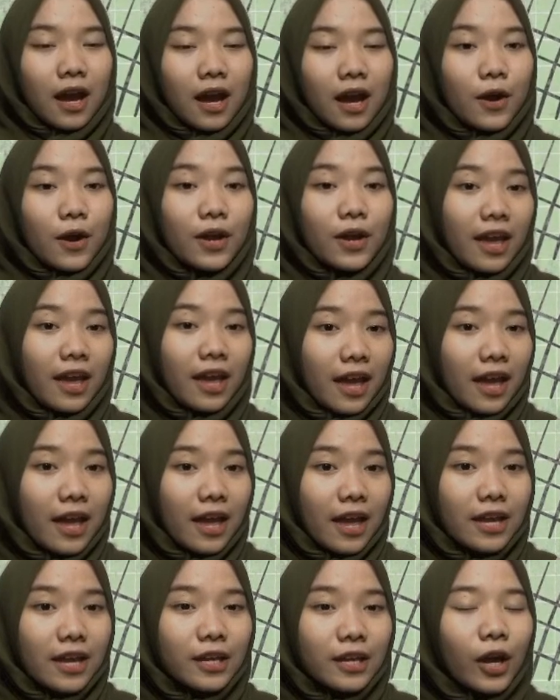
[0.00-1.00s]

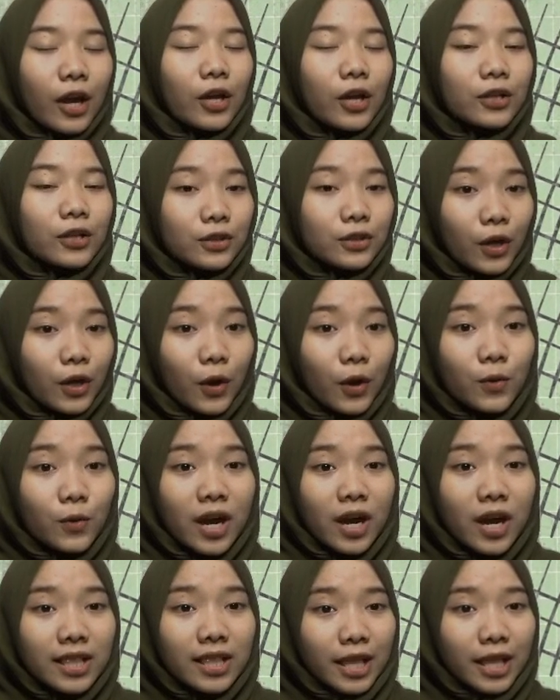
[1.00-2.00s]
Okay, now
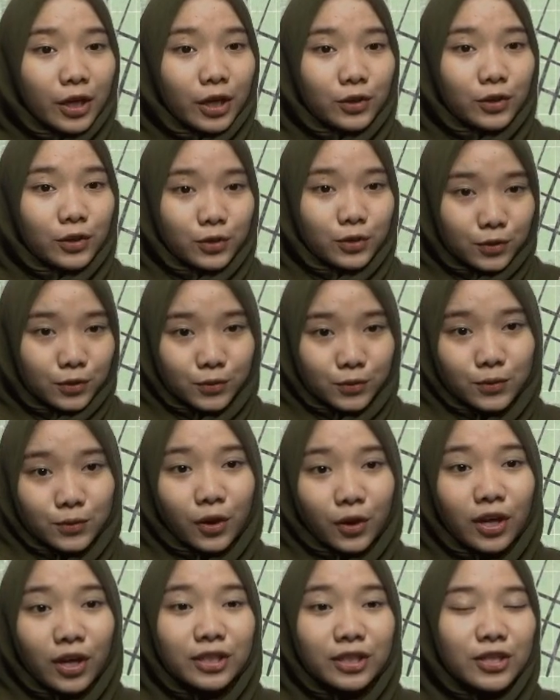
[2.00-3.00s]
I'd like to
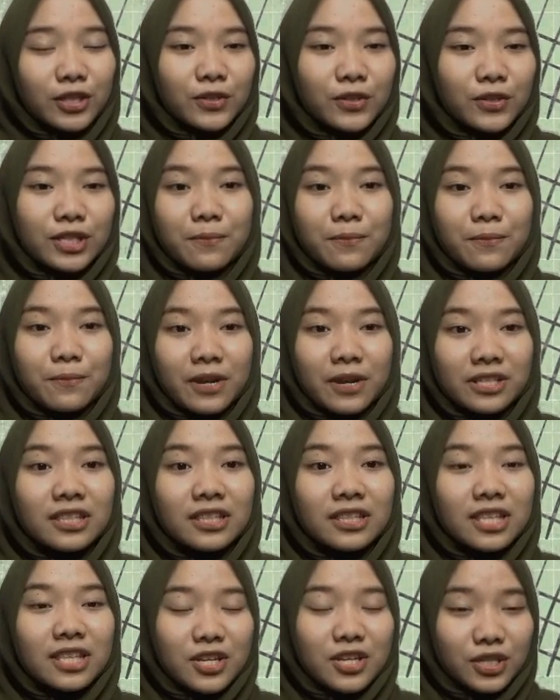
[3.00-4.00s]
continue the
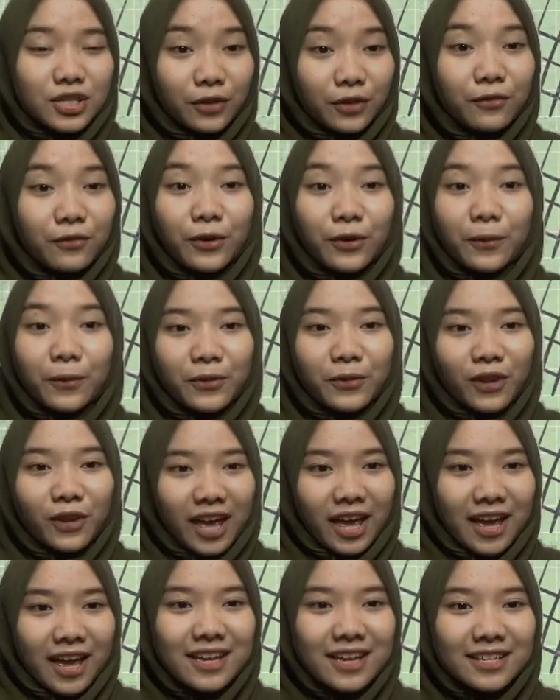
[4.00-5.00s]
presentation from
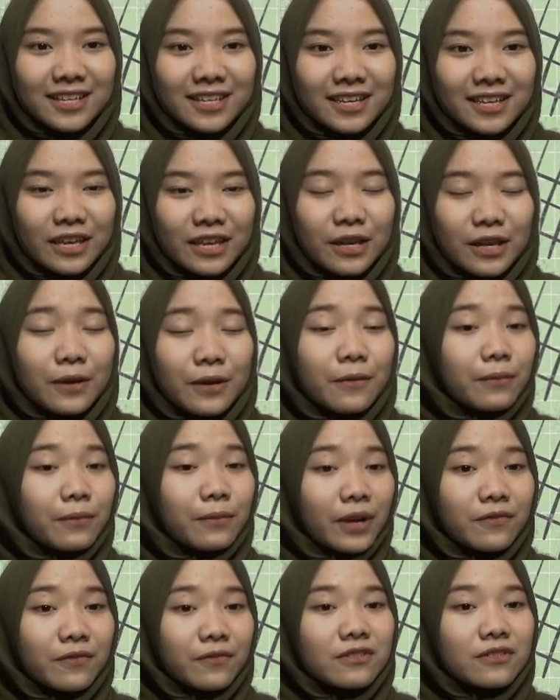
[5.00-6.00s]
Nola.
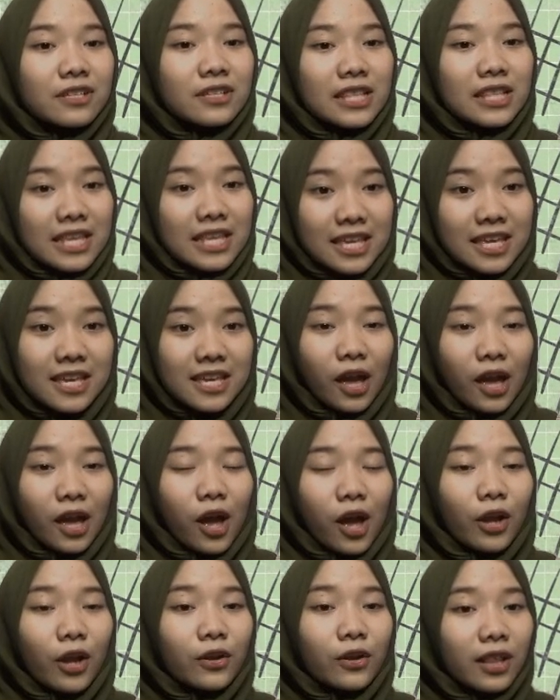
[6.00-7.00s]
Previously,
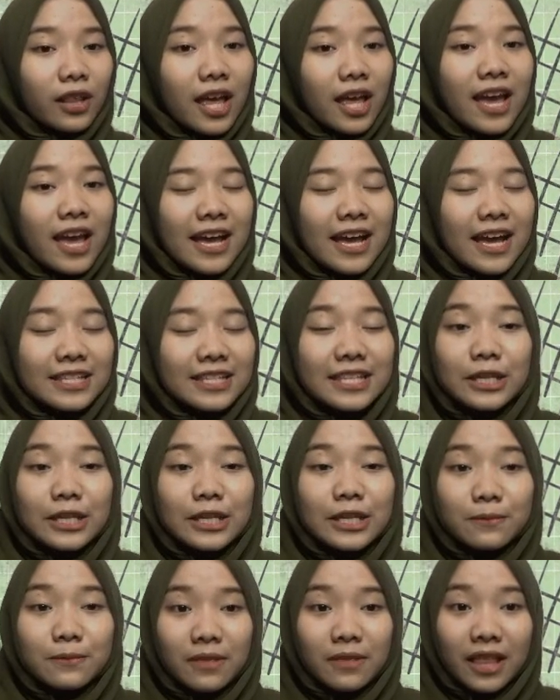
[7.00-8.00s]
Nola has
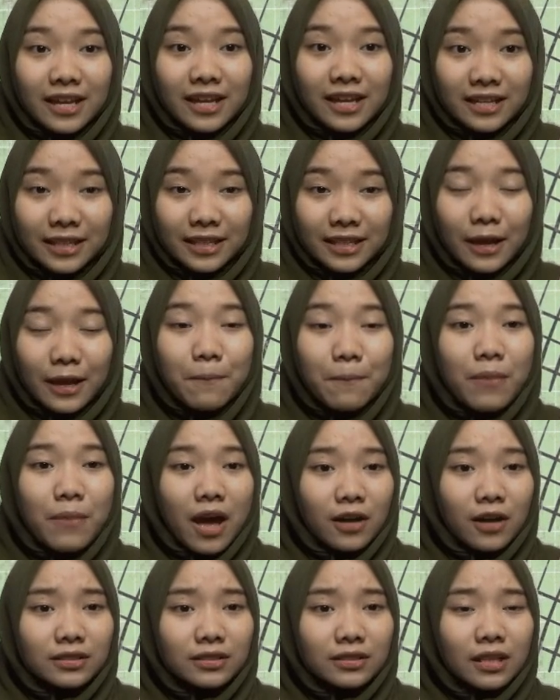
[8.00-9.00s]
explained
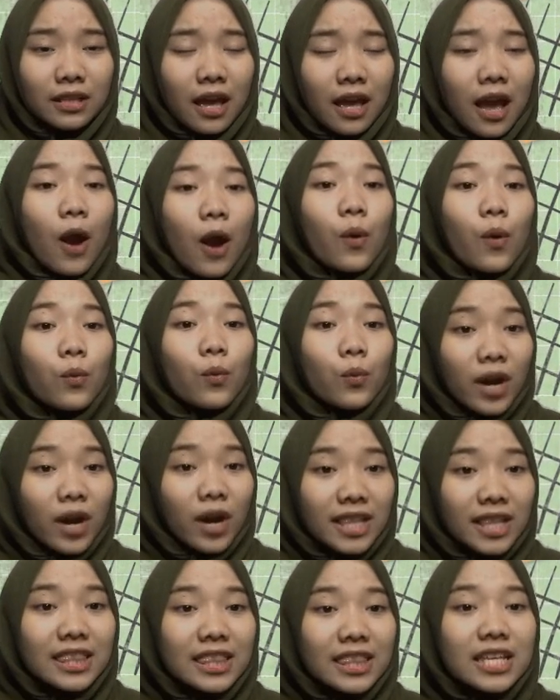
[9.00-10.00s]
about
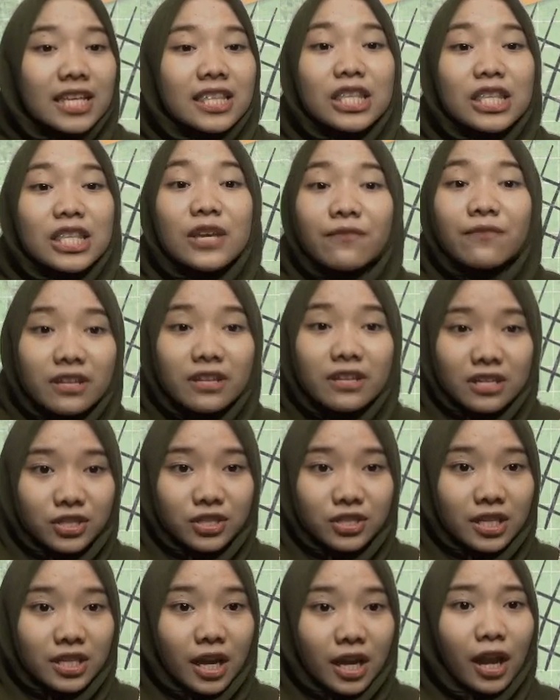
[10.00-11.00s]
what the
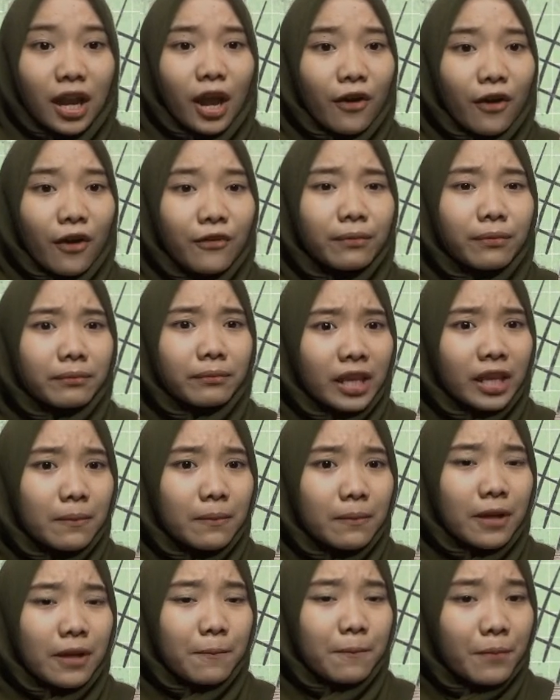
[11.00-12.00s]
definition of
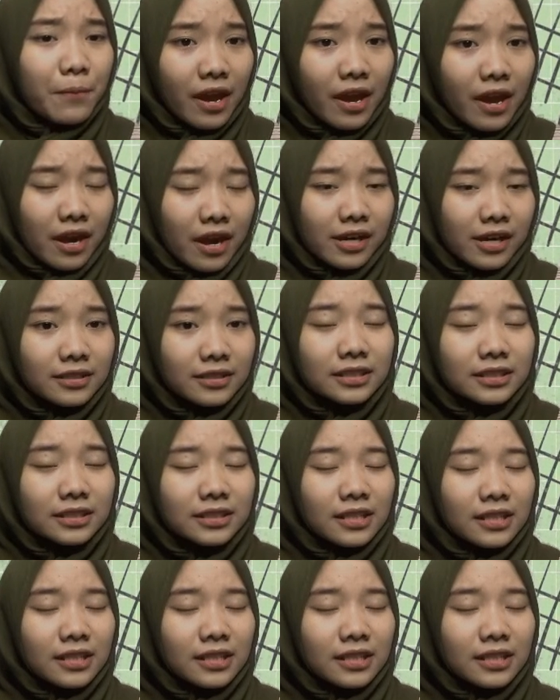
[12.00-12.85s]
minimal pairs,